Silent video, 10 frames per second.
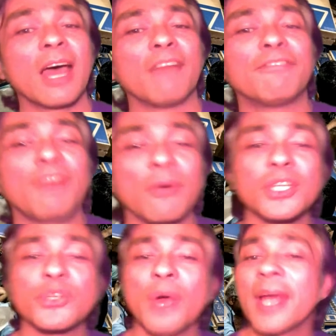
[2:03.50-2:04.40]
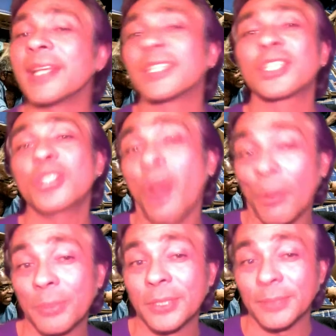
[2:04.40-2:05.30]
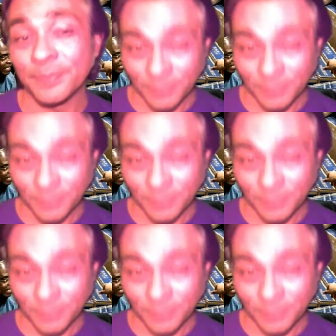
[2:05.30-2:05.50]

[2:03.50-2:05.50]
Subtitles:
and foreign trade stopped.